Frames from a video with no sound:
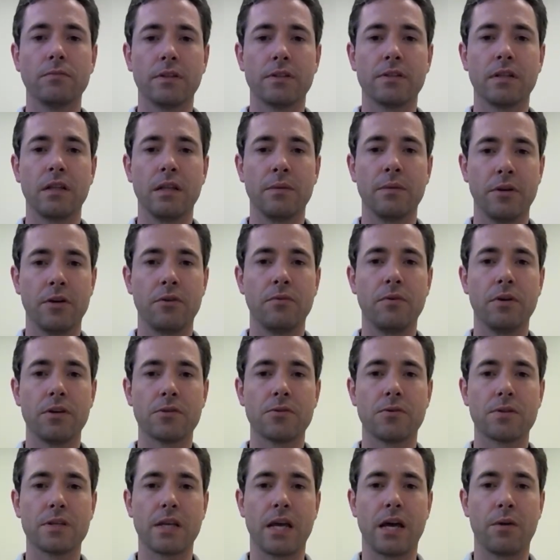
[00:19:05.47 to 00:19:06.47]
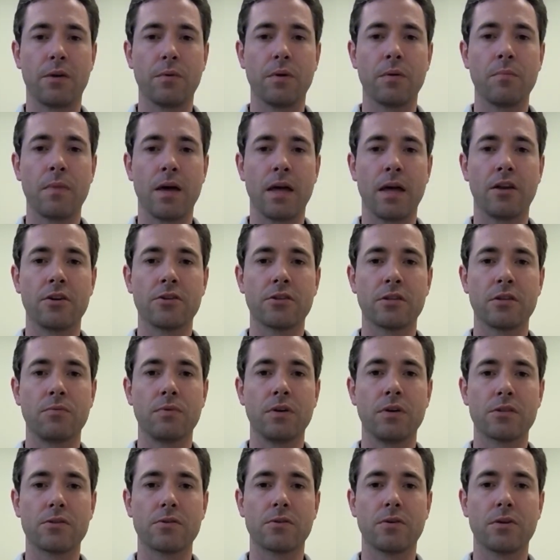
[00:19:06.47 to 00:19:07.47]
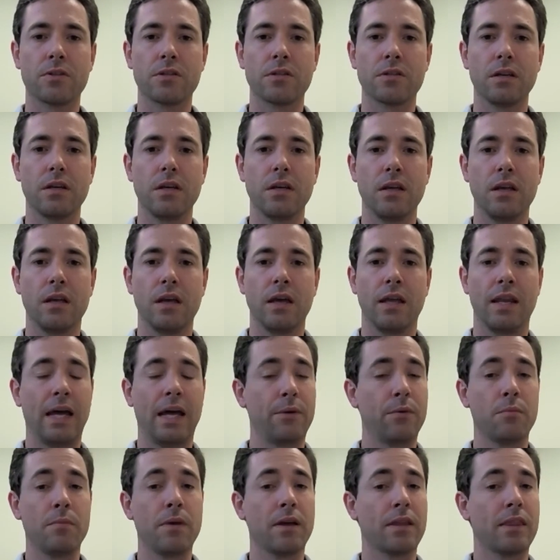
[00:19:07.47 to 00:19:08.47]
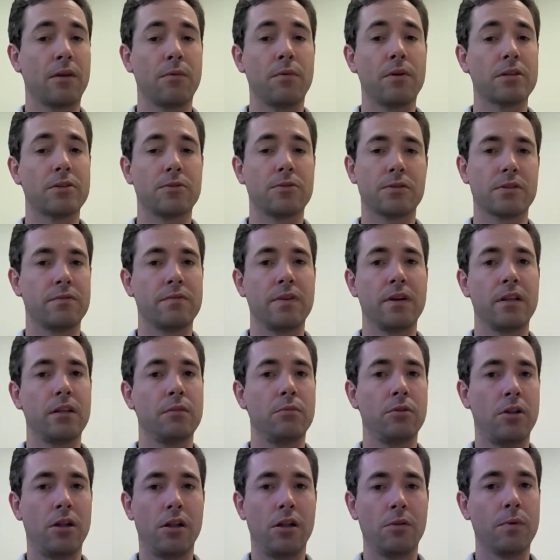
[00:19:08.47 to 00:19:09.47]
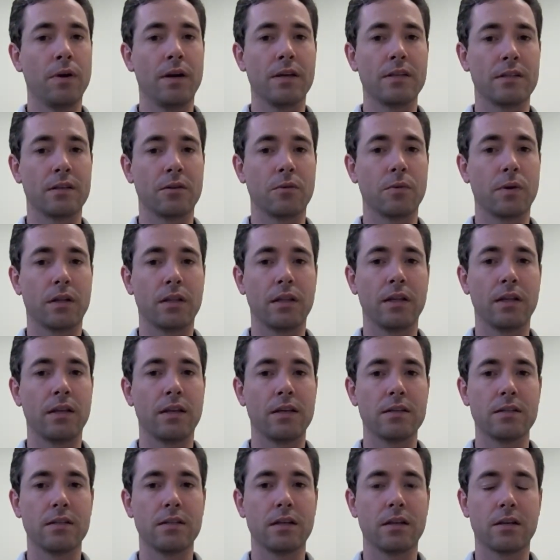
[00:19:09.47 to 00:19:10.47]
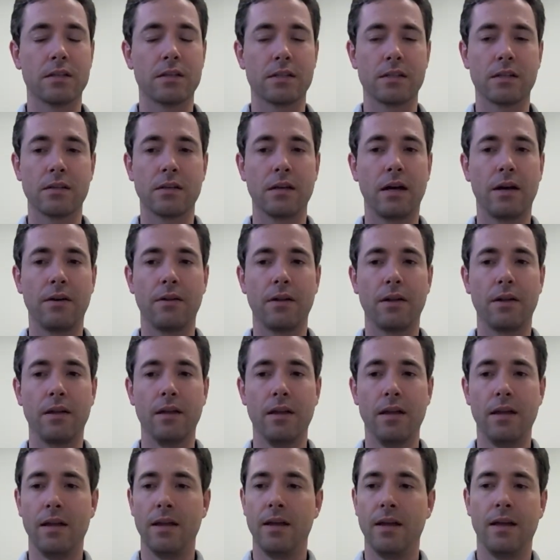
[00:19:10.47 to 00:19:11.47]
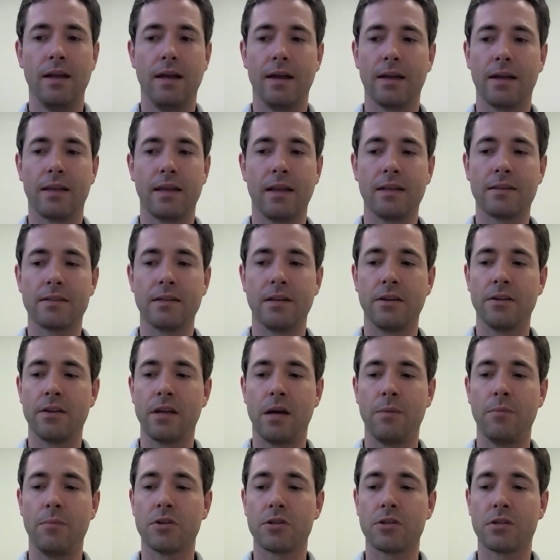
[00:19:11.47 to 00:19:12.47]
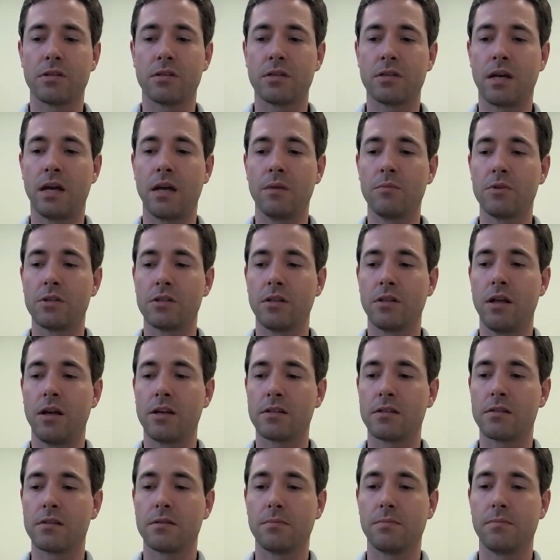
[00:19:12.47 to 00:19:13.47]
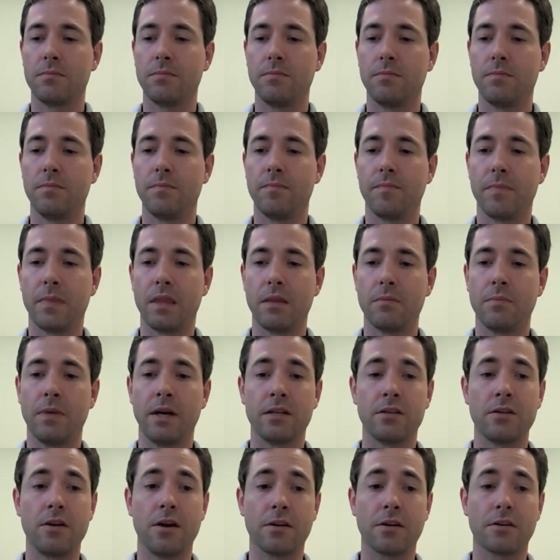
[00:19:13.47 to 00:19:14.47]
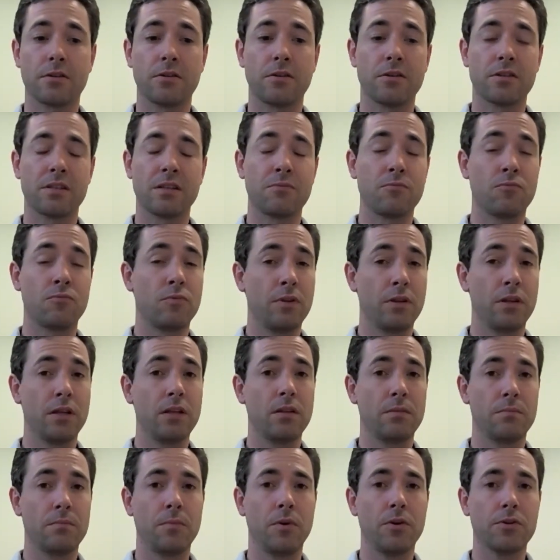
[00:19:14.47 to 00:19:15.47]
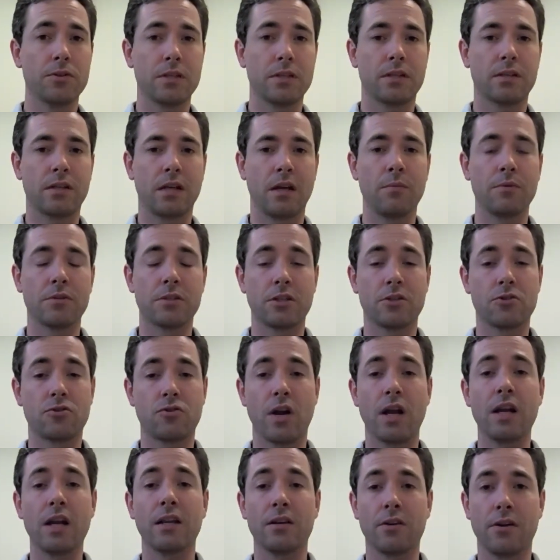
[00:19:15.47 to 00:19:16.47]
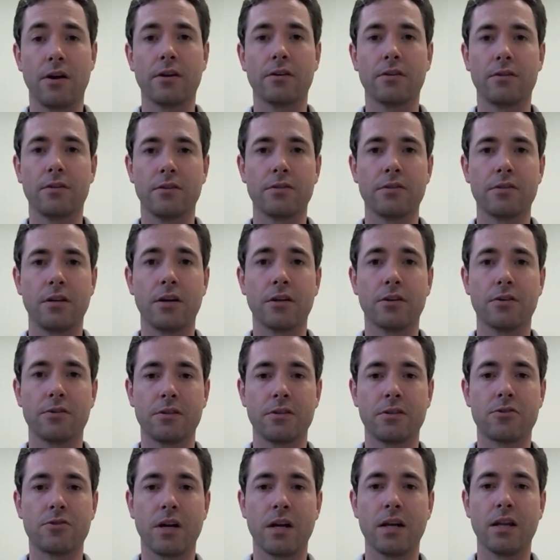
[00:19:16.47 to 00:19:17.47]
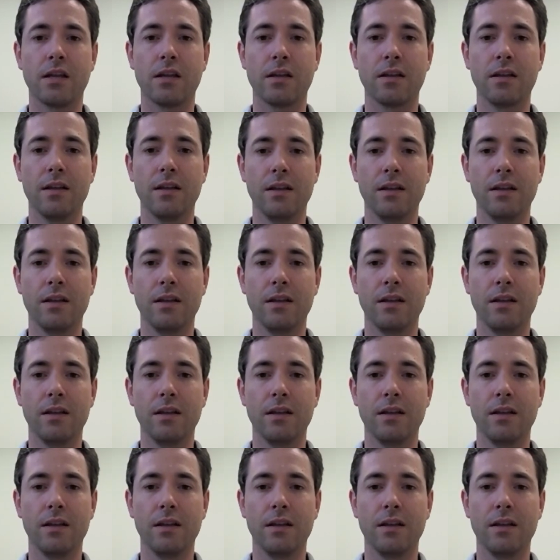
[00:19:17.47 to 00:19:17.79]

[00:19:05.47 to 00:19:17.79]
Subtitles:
It's a limited resource. How do we manage the resource? And how do we make that resource available always and quickly and easily? Because I can't tell you how much time is lost by doctors, and really most of the time it's the training doctors, the doctors in training.